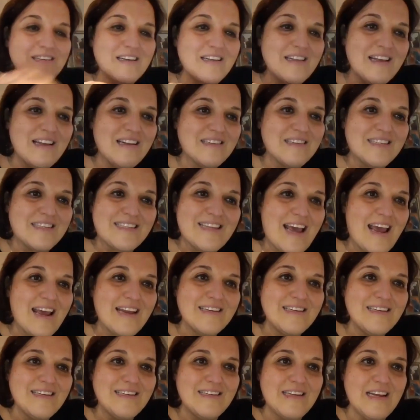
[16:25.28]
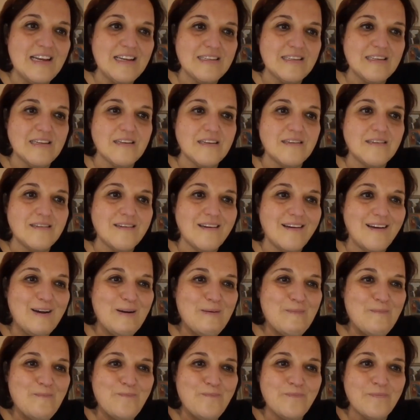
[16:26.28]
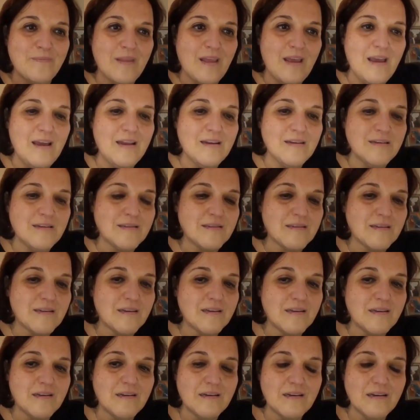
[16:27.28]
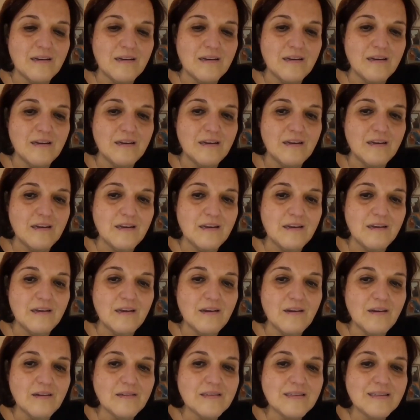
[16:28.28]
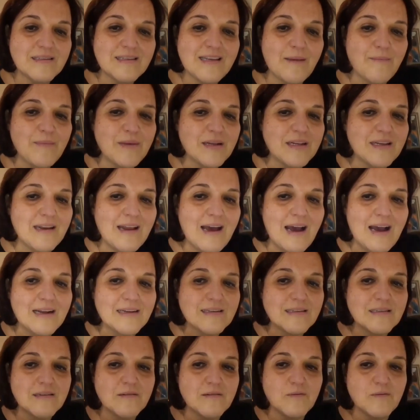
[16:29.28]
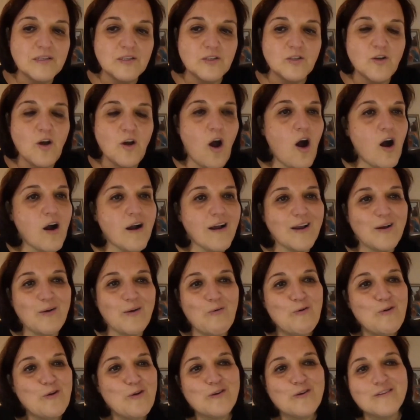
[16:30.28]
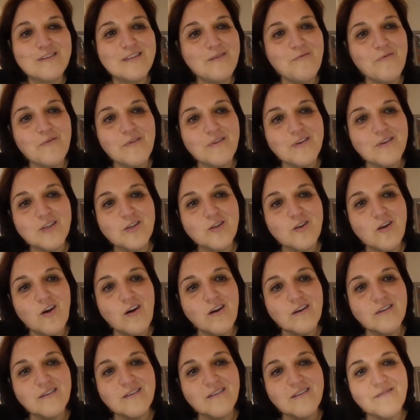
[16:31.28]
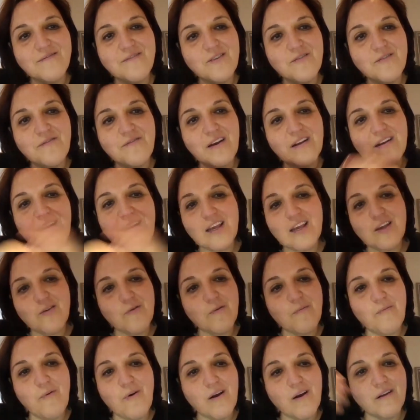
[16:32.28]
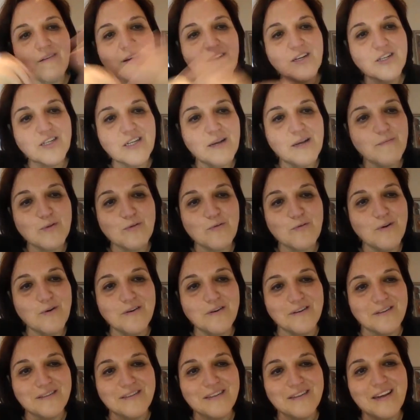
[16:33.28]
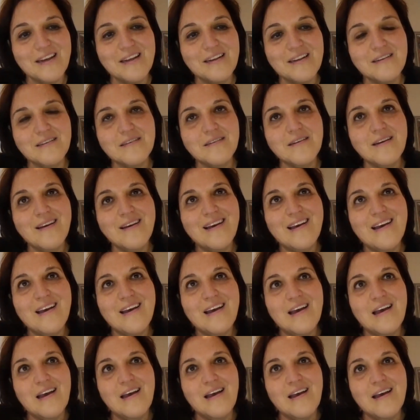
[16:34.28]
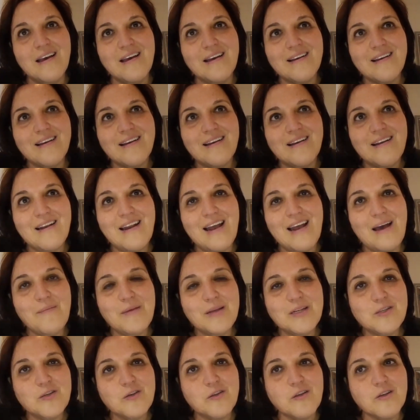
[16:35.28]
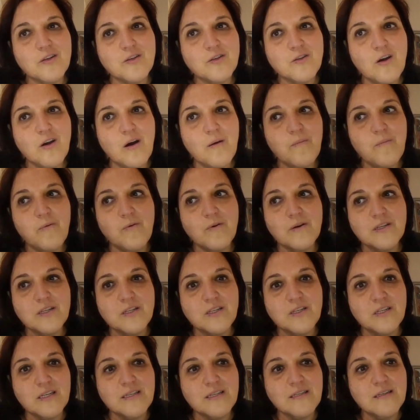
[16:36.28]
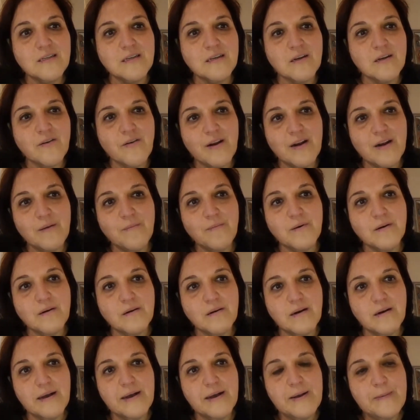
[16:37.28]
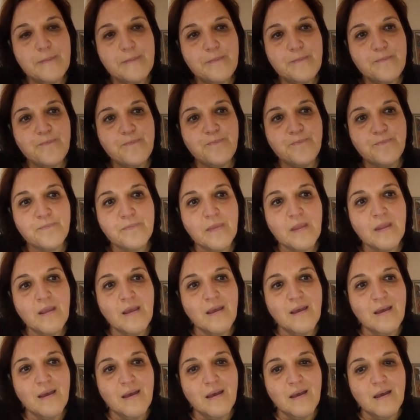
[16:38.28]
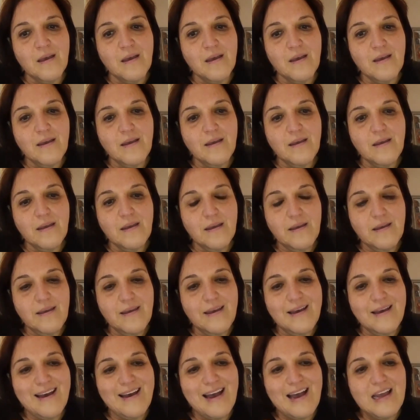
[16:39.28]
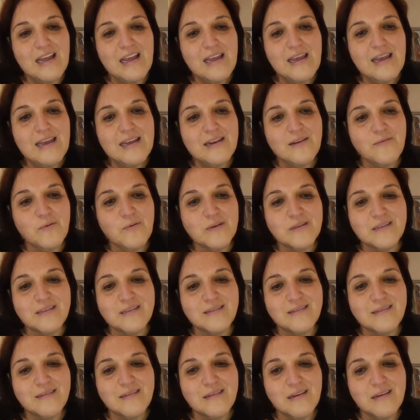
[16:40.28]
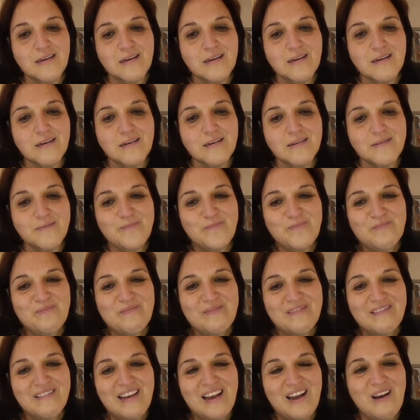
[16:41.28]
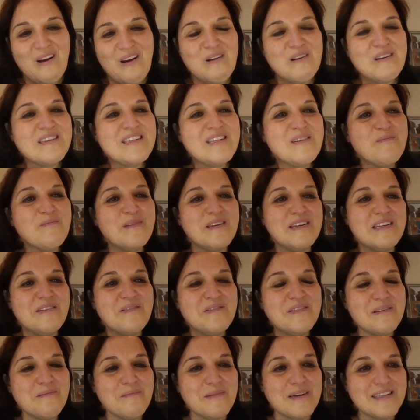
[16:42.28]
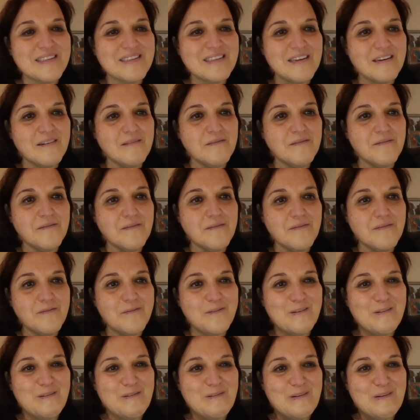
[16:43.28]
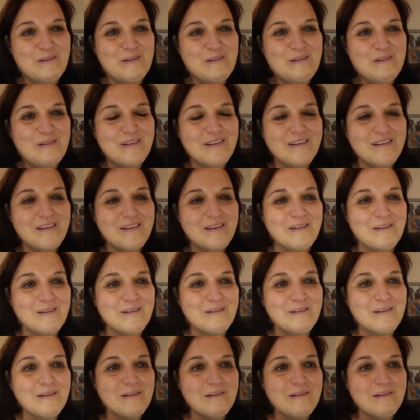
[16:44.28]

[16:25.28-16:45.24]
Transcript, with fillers: and then sandy desert, um, and some at night was dark and all you could see were the stars. It, you felt you were part of Hashem's world. And climbing to the top was just incredible. Um, yeah, it was, I honestly believed in myself for, you know,